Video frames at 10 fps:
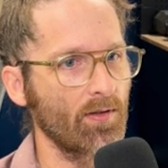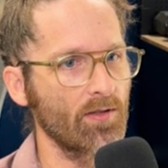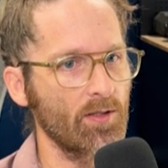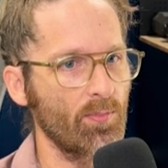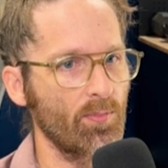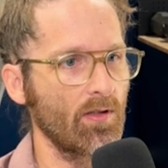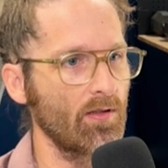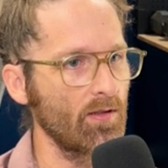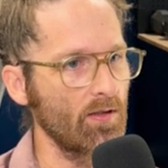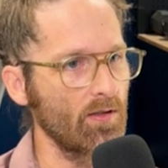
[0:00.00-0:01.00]
It's pretty
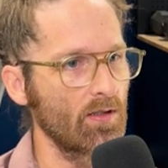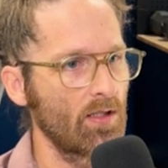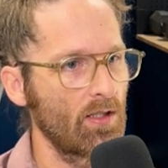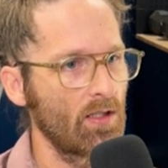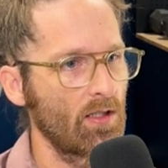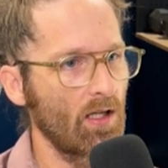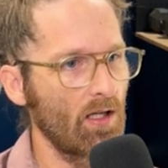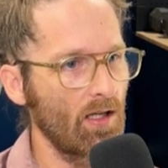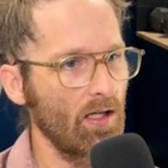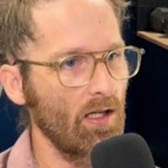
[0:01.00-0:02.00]
clear.
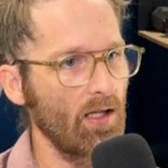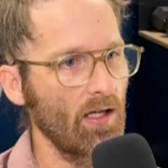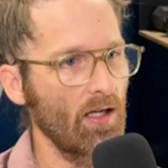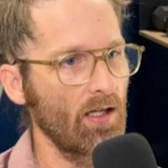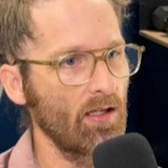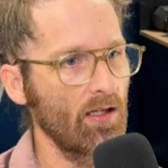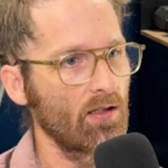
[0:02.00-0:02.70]
AI.